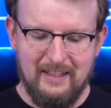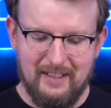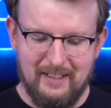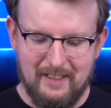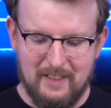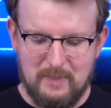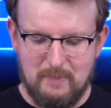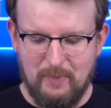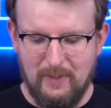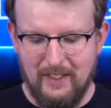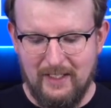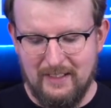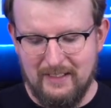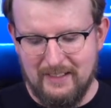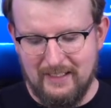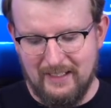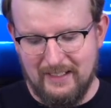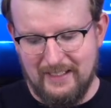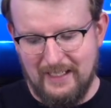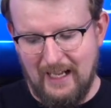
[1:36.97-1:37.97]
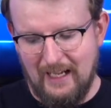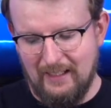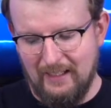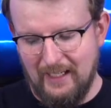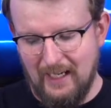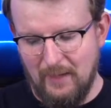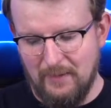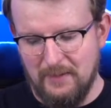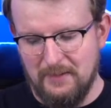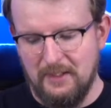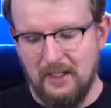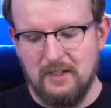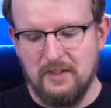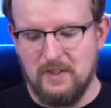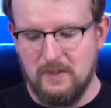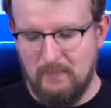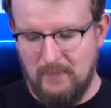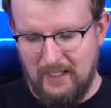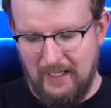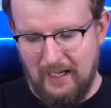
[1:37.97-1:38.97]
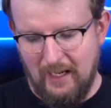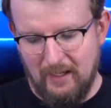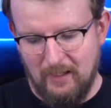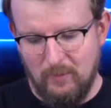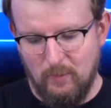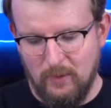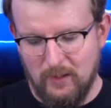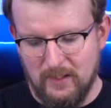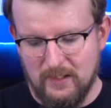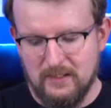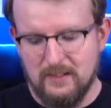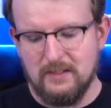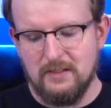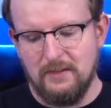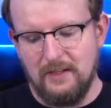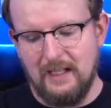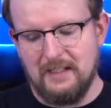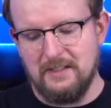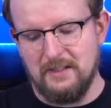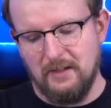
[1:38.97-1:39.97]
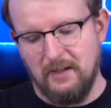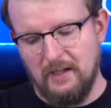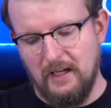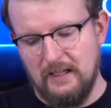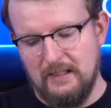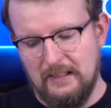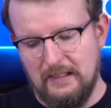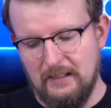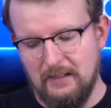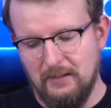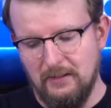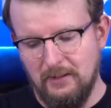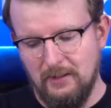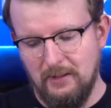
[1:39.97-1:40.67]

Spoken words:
that explains exactly how the dungeon mechanic works. So that's a good idea.